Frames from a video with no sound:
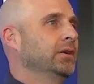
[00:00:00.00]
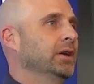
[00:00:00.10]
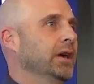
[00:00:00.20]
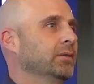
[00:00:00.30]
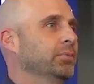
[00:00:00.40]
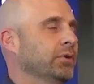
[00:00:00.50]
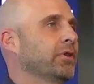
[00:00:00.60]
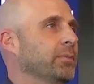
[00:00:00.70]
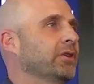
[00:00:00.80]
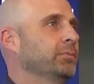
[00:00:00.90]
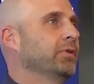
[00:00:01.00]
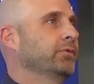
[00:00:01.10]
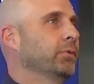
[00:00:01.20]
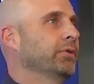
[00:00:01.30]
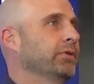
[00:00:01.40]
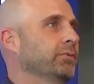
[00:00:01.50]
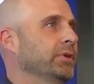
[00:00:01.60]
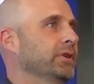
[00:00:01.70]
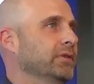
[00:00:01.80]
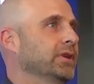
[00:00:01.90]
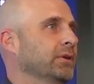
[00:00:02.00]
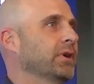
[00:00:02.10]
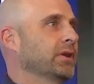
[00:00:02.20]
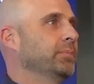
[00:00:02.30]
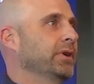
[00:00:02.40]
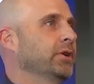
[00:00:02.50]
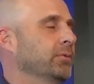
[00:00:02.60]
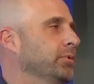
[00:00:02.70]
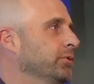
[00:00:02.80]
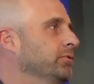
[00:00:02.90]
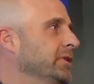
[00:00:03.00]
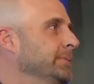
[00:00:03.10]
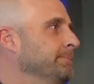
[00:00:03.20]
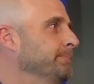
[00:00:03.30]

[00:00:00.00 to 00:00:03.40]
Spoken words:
and put their best foot forward this week to get ready to play a good Purdue team.